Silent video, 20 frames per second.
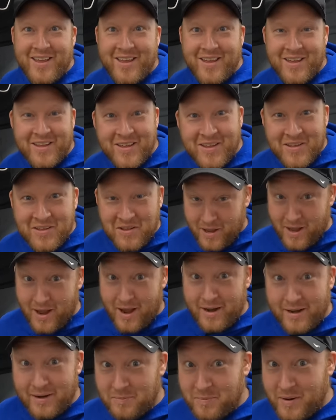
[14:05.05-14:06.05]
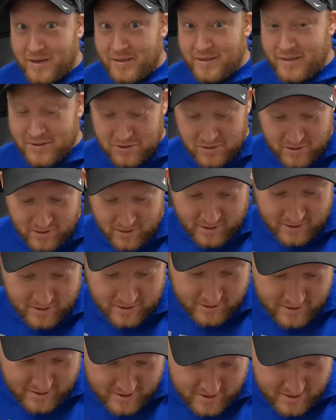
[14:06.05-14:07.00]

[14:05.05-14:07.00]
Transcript: really got a bad. yeah, gun. I didn't pay attention to that.